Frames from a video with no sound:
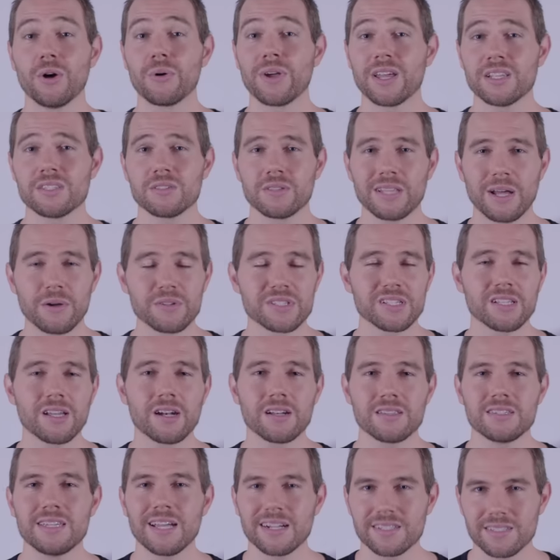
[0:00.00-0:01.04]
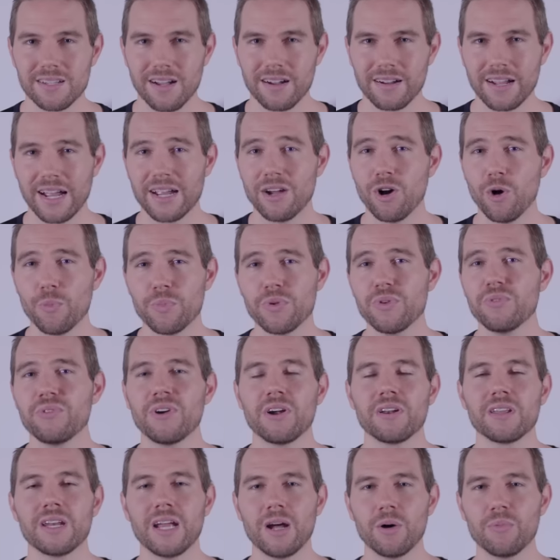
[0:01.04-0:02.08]
Okay, so that was a lot of tech talk. I hope you
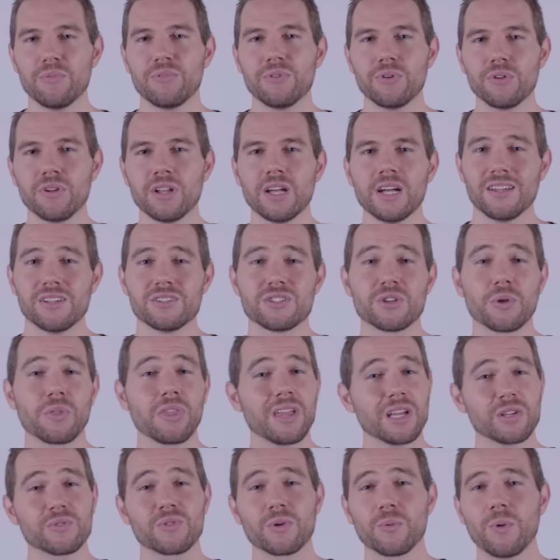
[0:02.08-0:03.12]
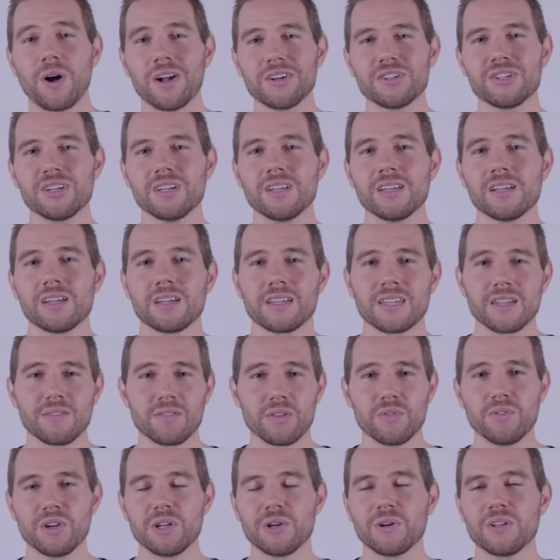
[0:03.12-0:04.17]
found it helpful. So thanks for watching. Give
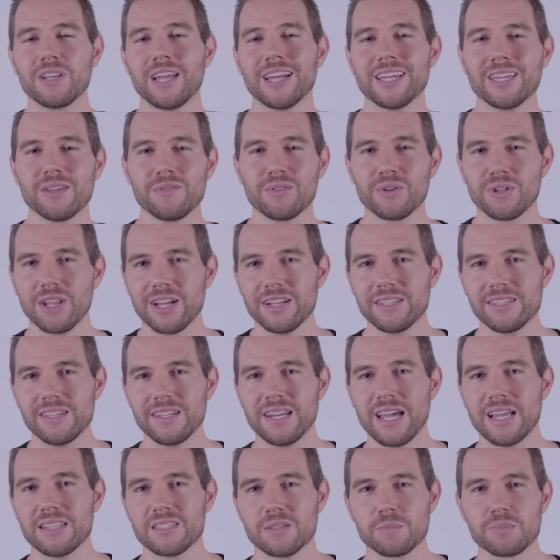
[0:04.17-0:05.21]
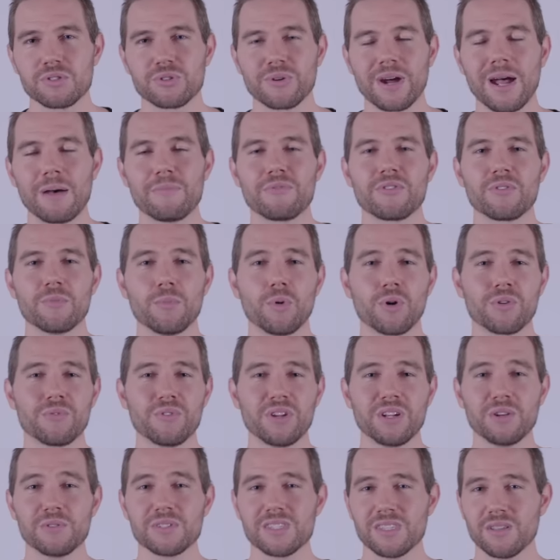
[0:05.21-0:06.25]
the video a like if you liked it and subscribe for more
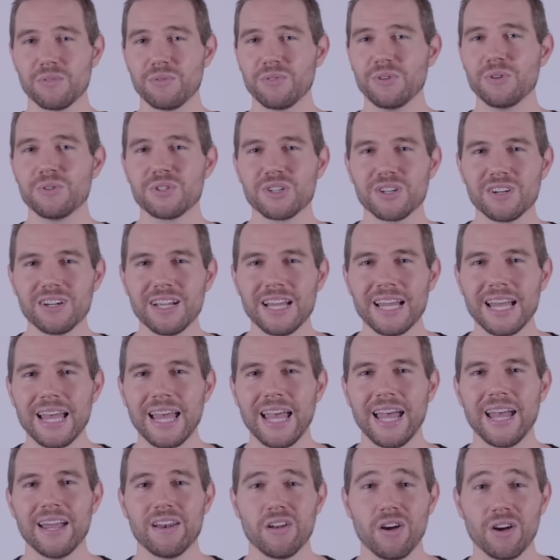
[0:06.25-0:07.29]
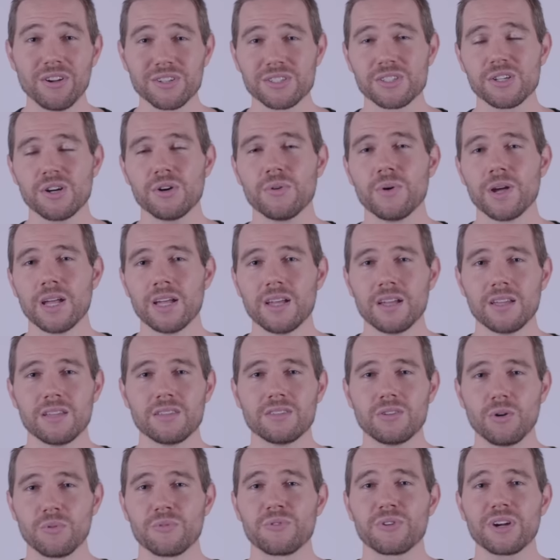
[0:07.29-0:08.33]
videos in the future. And also
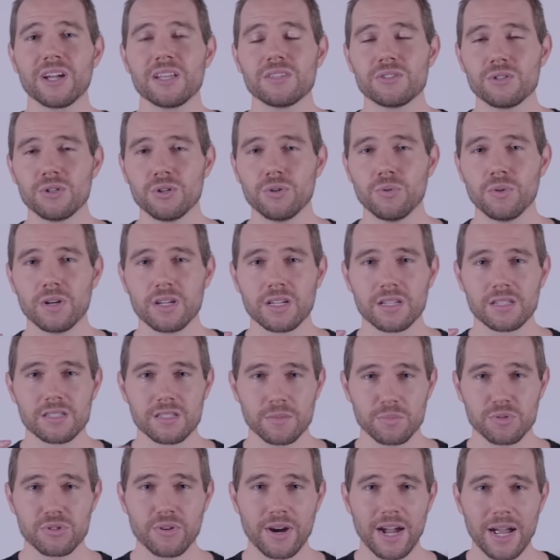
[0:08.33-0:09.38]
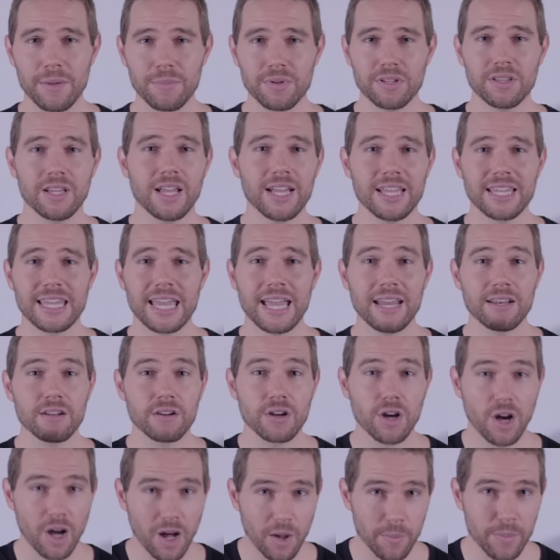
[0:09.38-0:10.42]
don't forget to subscribe, like, and
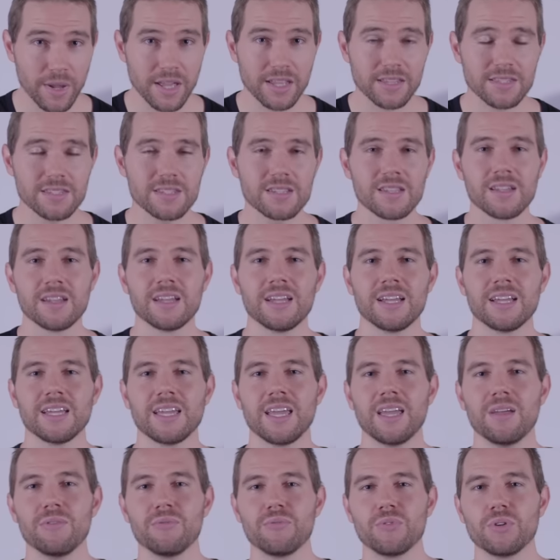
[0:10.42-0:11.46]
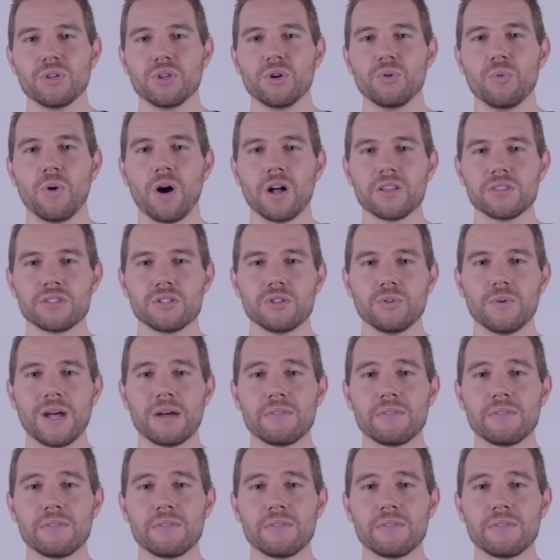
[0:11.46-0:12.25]
comment if you want to